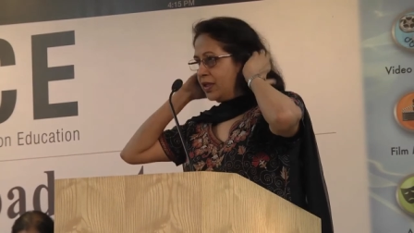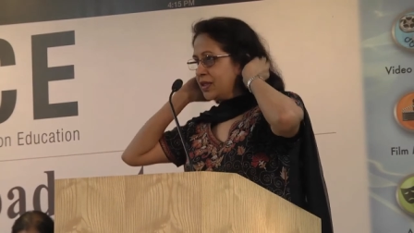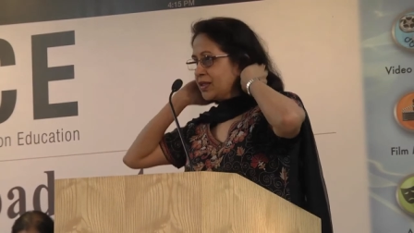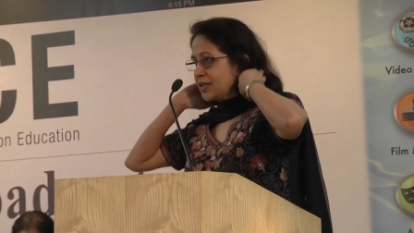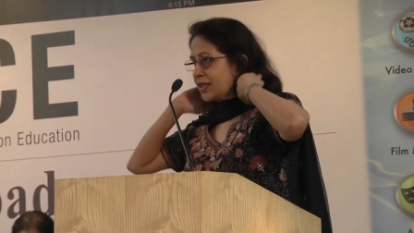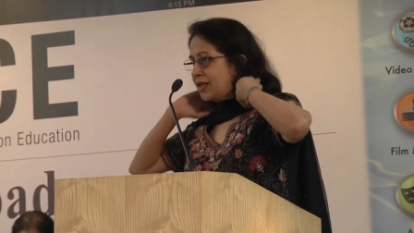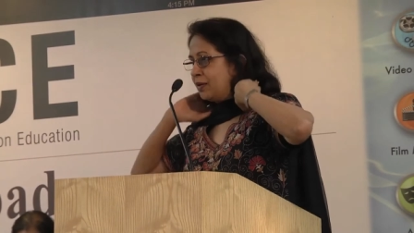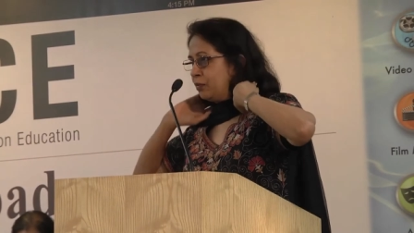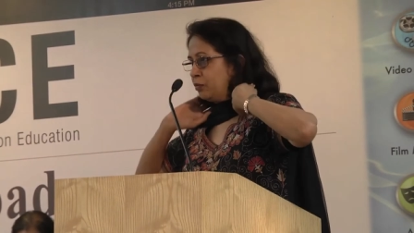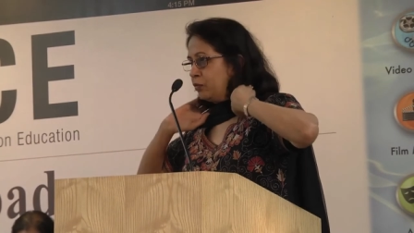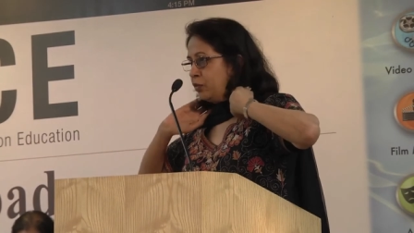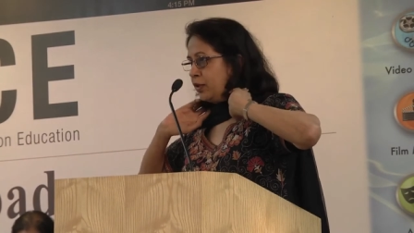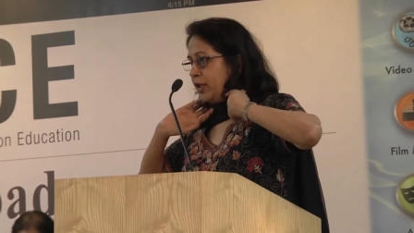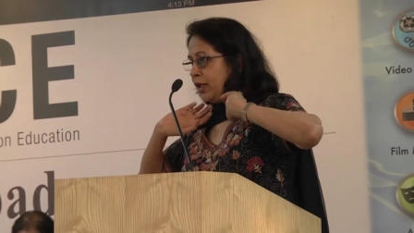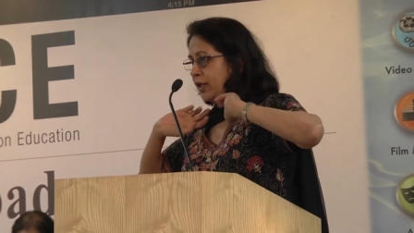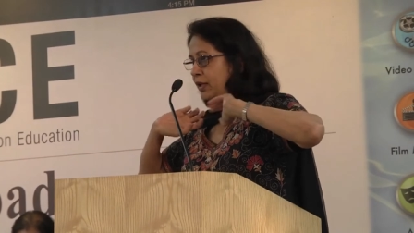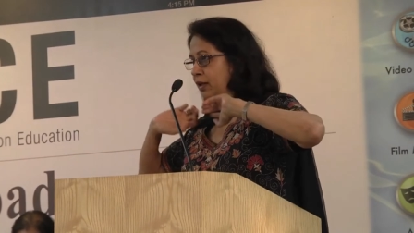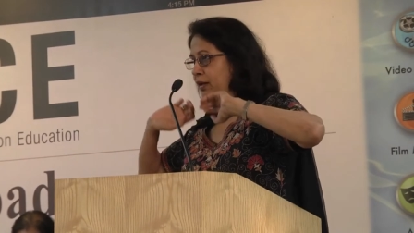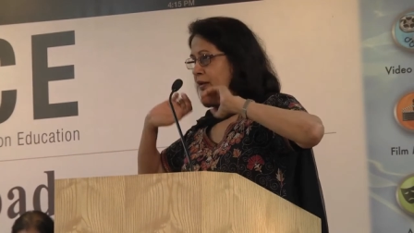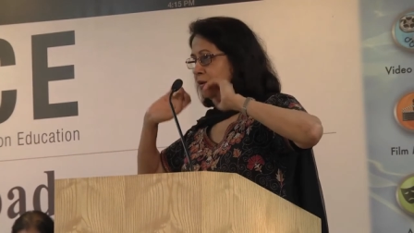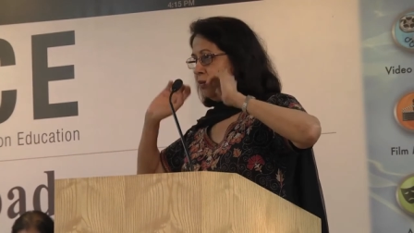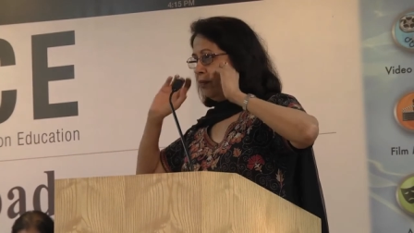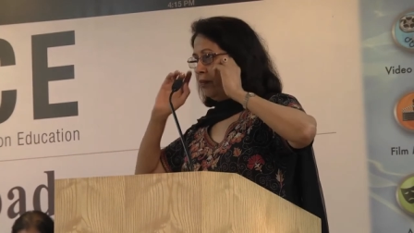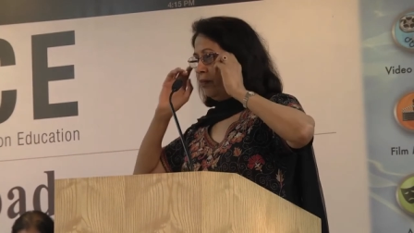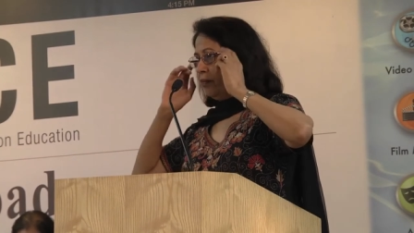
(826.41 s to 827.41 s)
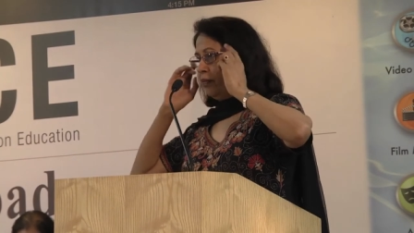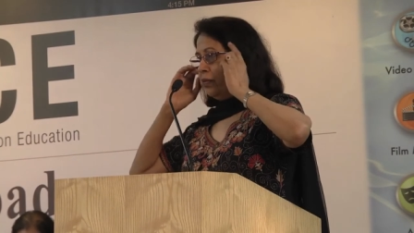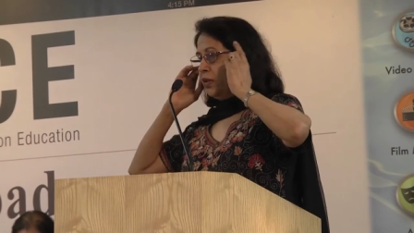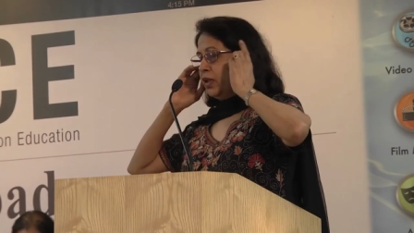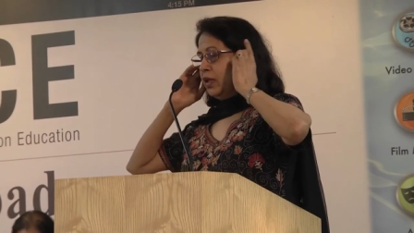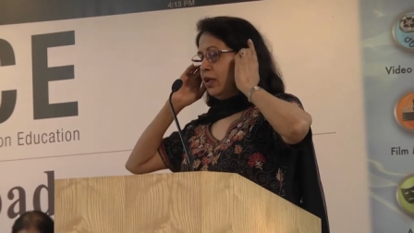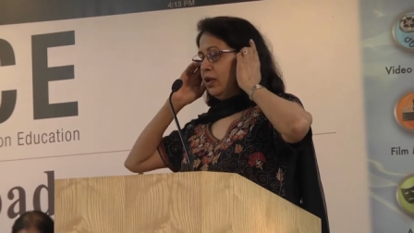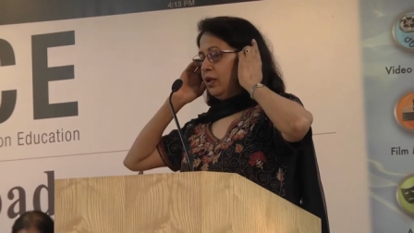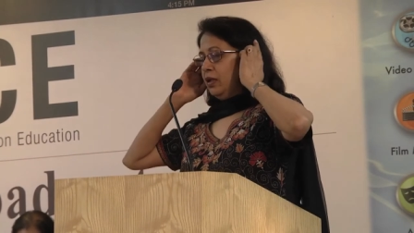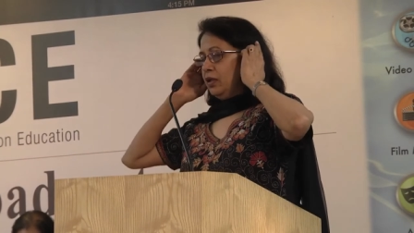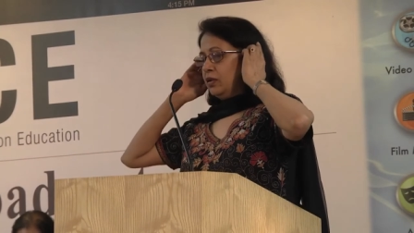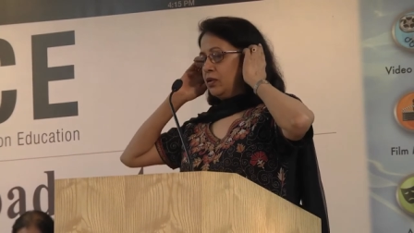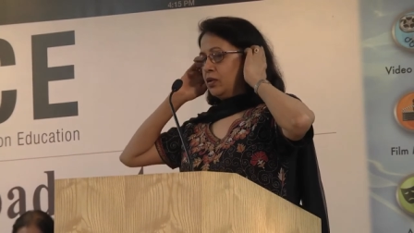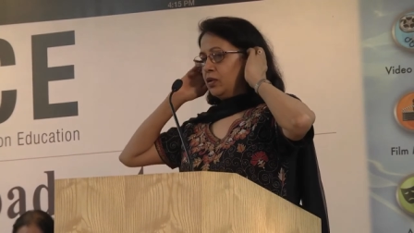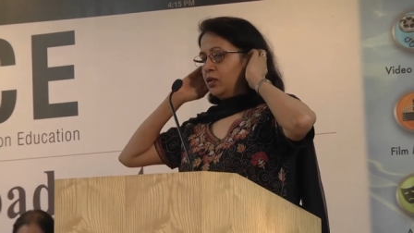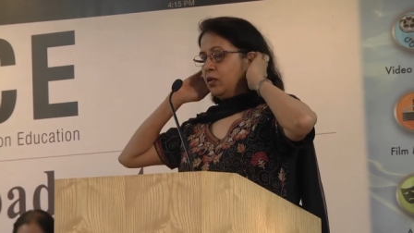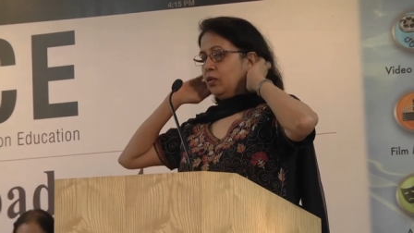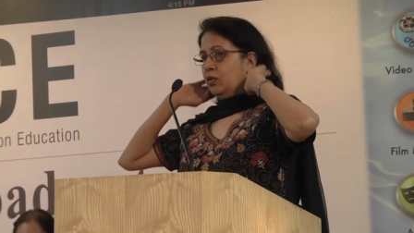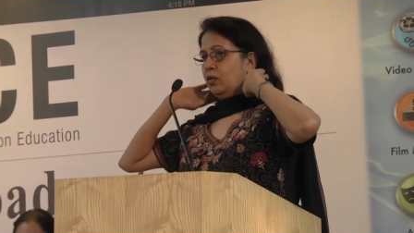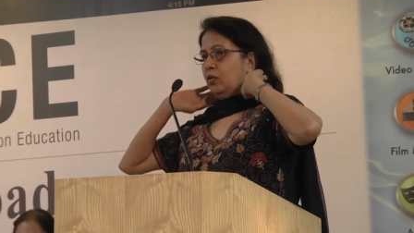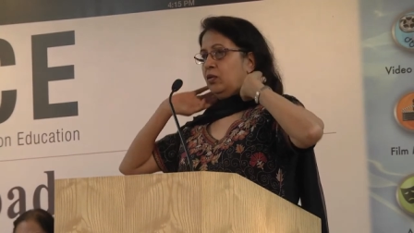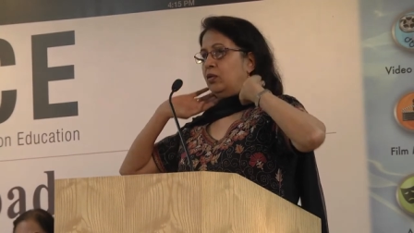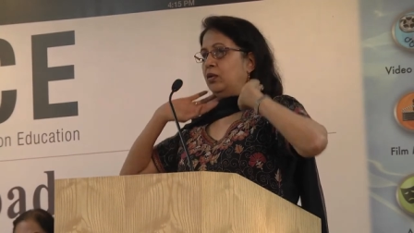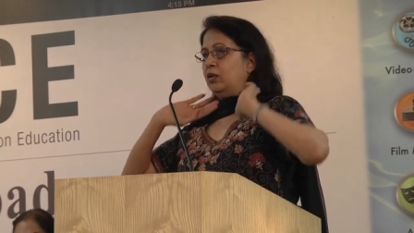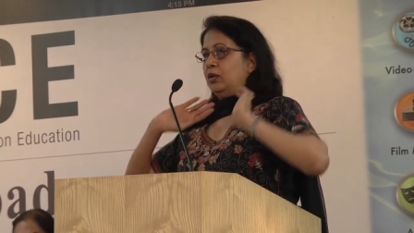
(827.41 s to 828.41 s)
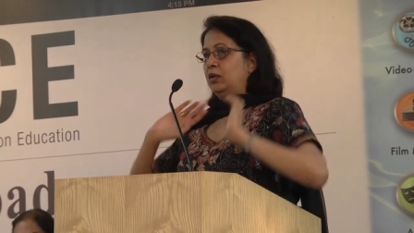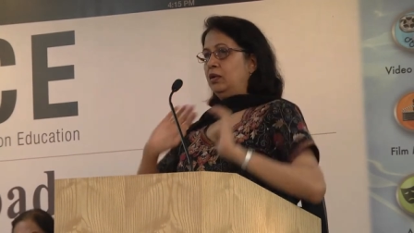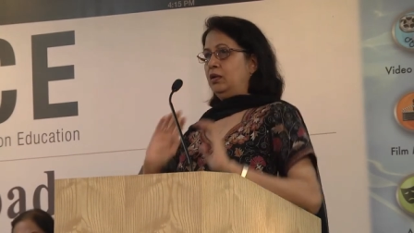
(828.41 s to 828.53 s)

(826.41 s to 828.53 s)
in some way. So